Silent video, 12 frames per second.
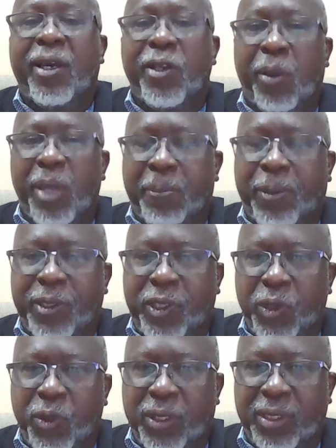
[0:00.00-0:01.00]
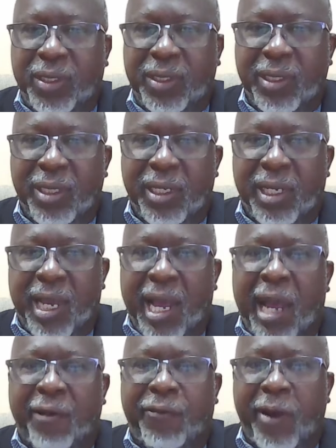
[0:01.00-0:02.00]
economic pursuits,
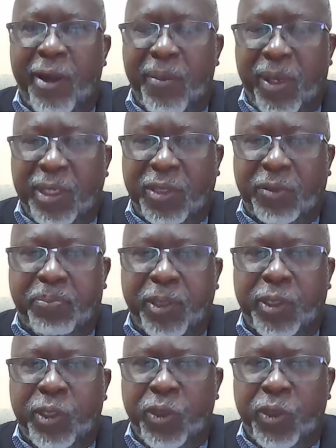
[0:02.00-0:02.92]
are very much